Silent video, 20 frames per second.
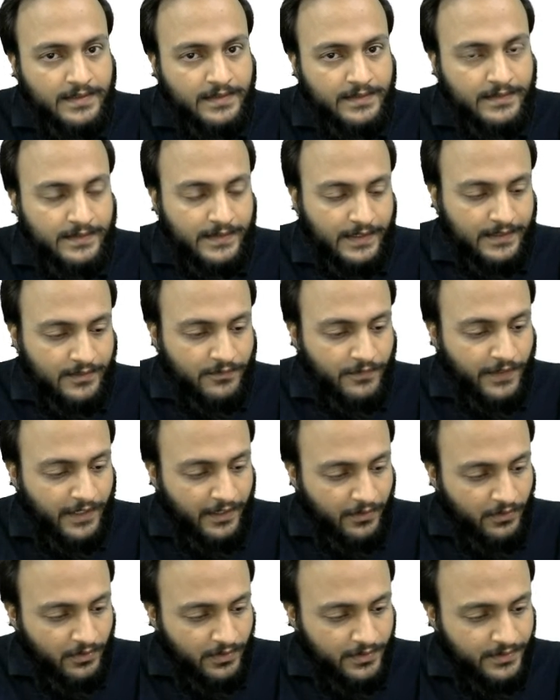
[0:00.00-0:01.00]
That's
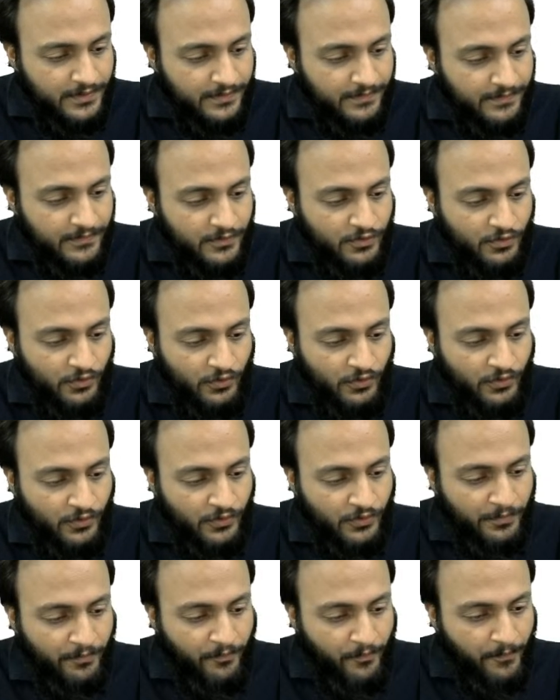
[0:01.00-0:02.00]
very good.
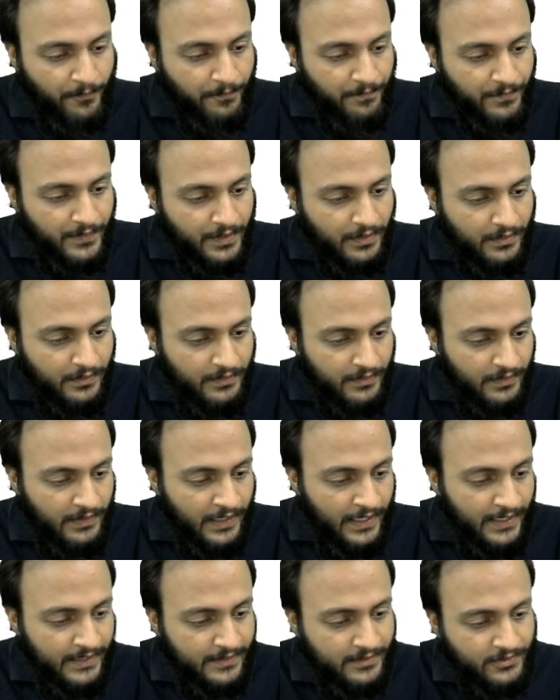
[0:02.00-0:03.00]
So
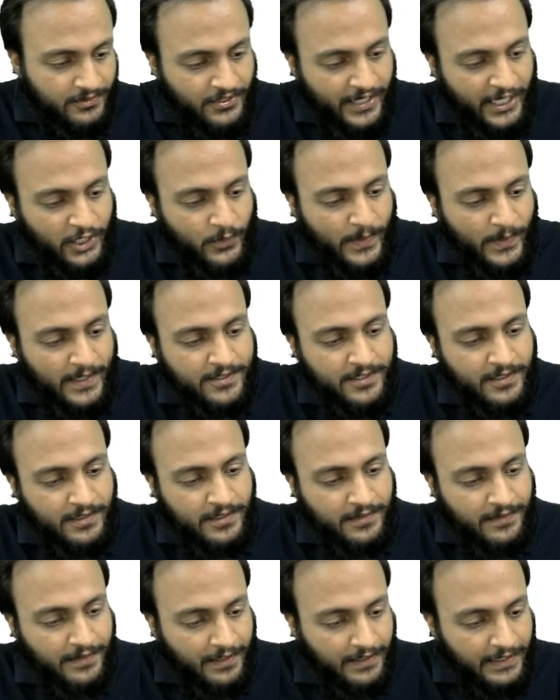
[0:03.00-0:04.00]
guys, try to
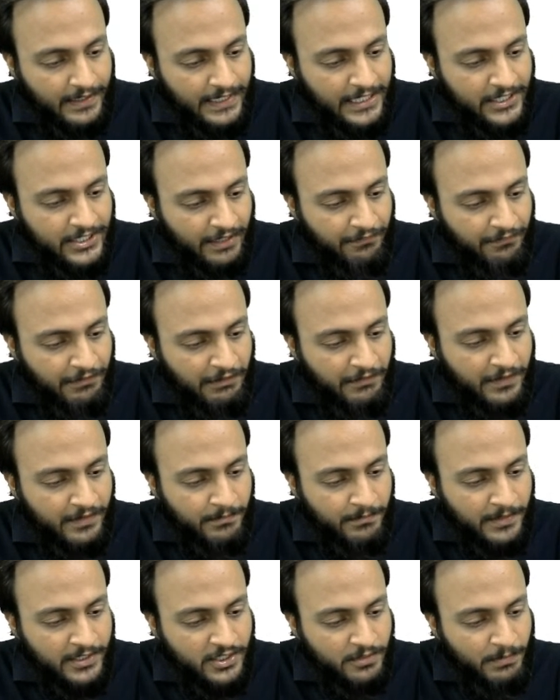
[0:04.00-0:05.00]
answer. Each and everyone
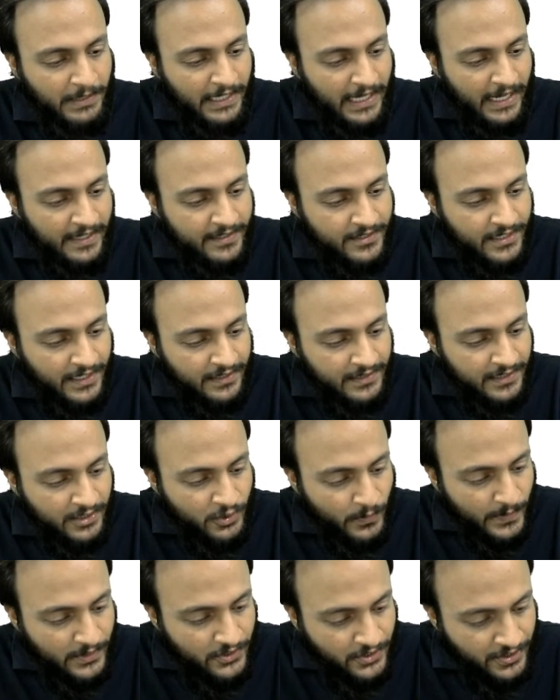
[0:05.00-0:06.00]
must be answering this
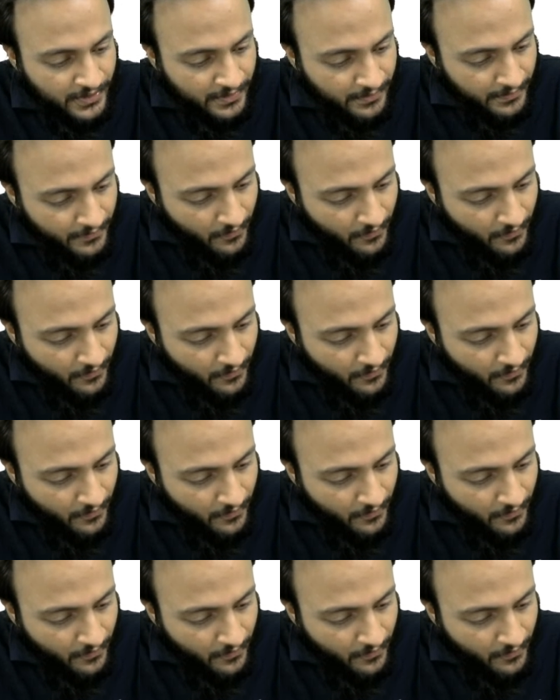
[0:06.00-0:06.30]
question.